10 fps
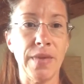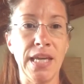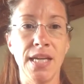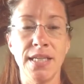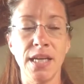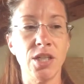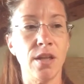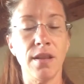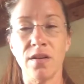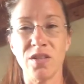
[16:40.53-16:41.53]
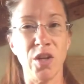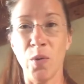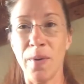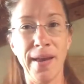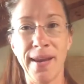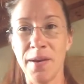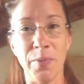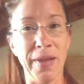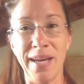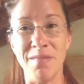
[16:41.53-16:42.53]
In addiction, there's nobody to
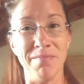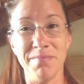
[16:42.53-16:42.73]
blame.